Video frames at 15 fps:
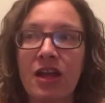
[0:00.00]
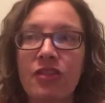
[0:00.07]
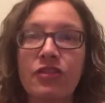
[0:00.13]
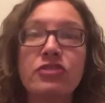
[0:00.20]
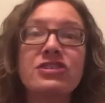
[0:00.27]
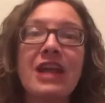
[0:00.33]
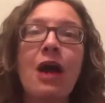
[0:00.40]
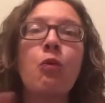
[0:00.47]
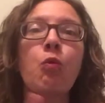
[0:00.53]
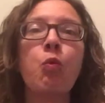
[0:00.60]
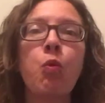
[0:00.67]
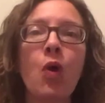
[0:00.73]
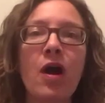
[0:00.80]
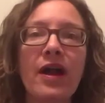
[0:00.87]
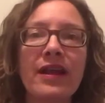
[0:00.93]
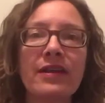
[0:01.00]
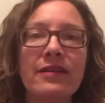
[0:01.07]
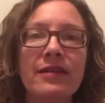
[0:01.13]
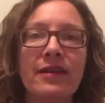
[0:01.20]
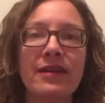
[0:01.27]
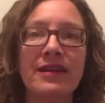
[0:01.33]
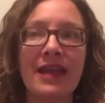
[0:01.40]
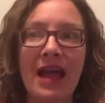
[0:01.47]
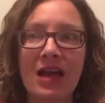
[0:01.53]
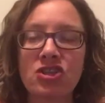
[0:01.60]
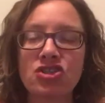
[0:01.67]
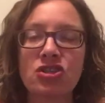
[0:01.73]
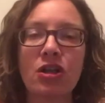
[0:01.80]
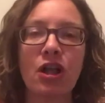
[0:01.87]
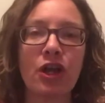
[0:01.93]
There's not one
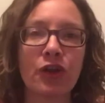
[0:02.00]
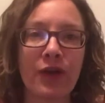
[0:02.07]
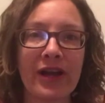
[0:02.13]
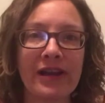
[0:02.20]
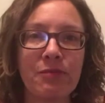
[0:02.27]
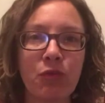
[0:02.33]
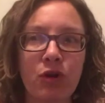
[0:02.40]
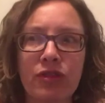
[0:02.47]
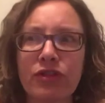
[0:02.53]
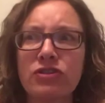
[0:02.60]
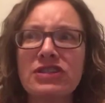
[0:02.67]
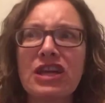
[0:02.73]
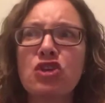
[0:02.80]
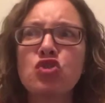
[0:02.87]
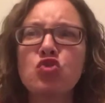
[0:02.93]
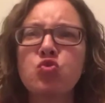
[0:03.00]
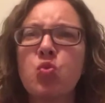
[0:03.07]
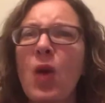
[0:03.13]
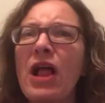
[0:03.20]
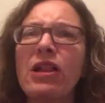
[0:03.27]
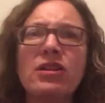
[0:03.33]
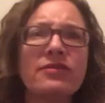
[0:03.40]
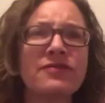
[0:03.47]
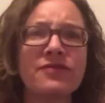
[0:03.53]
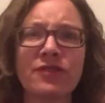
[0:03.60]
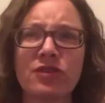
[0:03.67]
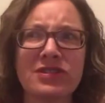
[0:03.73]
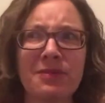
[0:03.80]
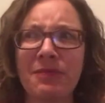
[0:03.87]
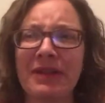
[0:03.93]
national accrediting board. There's like 12
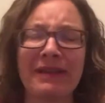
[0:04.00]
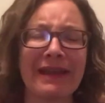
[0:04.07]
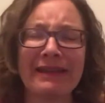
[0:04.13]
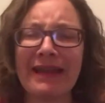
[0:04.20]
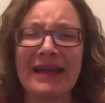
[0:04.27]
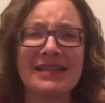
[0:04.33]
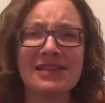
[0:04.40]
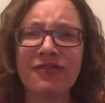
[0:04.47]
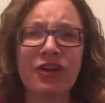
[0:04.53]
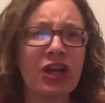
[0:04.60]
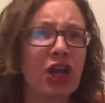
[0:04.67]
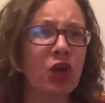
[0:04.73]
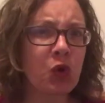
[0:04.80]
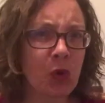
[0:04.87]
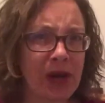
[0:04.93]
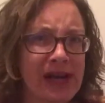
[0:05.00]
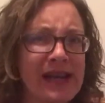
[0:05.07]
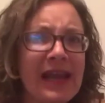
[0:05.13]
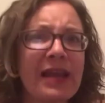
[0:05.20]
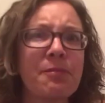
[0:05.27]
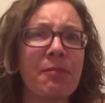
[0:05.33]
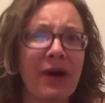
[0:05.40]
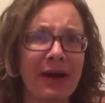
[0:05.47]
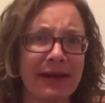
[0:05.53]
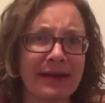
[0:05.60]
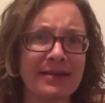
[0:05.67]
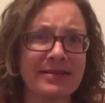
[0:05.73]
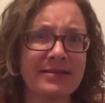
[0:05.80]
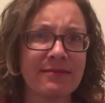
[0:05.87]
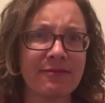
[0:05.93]
or something like that, different accrediting
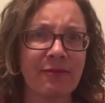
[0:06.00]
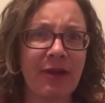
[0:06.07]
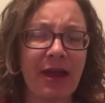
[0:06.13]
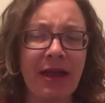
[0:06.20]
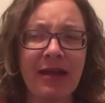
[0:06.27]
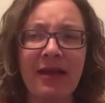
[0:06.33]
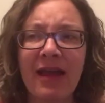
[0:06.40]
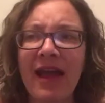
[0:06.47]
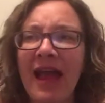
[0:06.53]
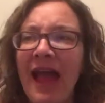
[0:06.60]
bodies, okay?